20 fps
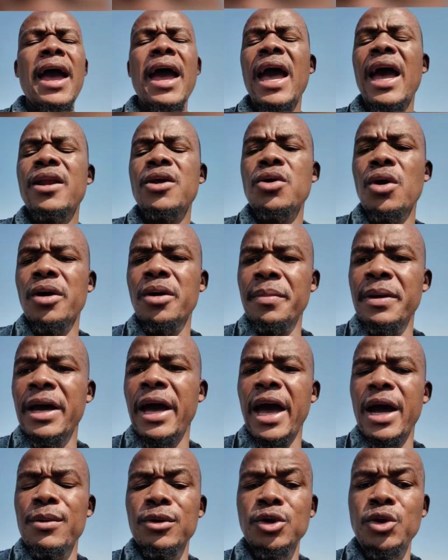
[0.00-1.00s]
and you won't be
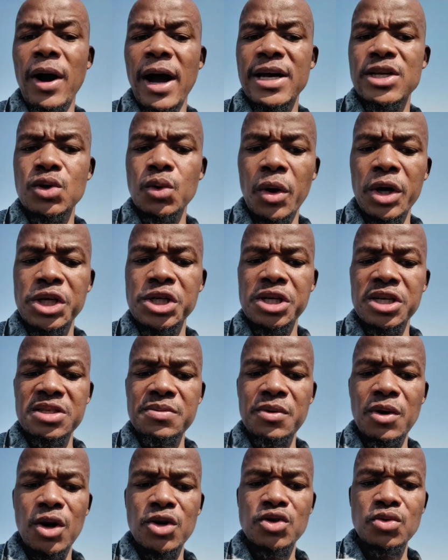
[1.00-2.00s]
able to ask
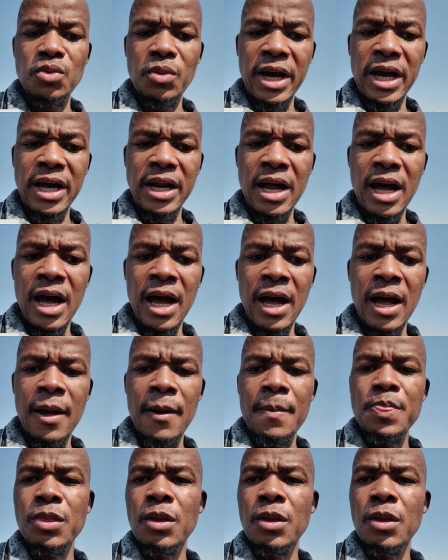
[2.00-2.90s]
questions because when uh,